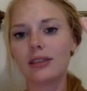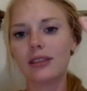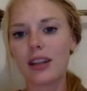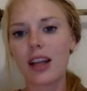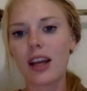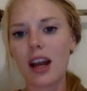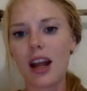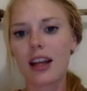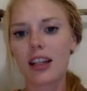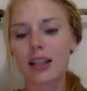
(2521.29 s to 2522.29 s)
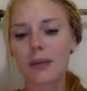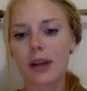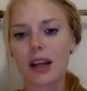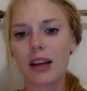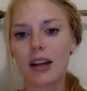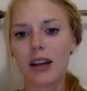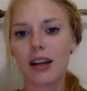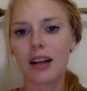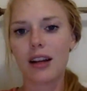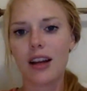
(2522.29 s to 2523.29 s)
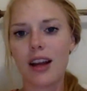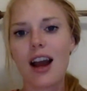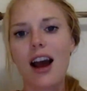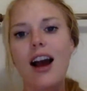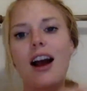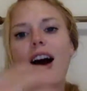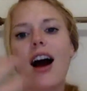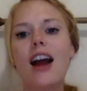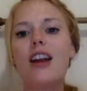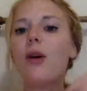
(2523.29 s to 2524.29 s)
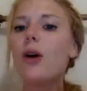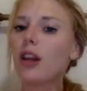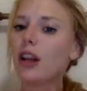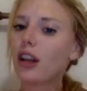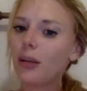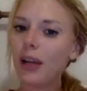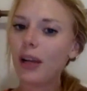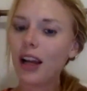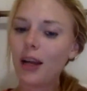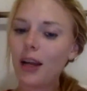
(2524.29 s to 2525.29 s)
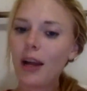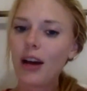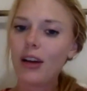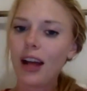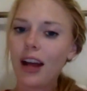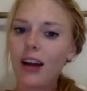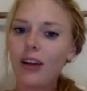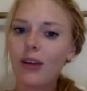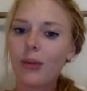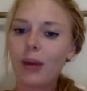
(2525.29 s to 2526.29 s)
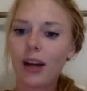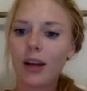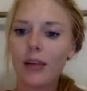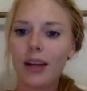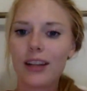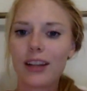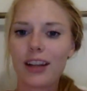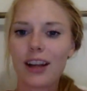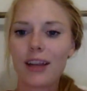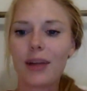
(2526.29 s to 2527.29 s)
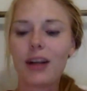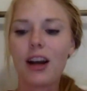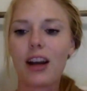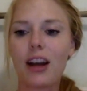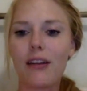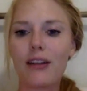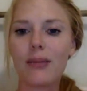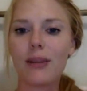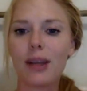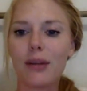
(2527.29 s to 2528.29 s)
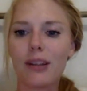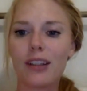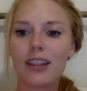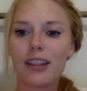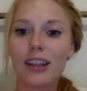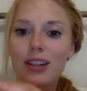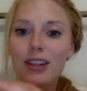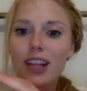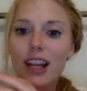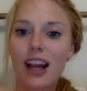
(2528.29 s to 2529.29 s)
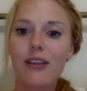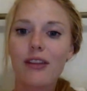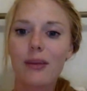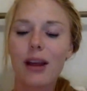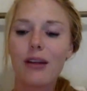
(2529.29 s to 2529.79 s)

they didn't explain I know a little bit about how Parliament is set up, but not enough to be able to distinguish like government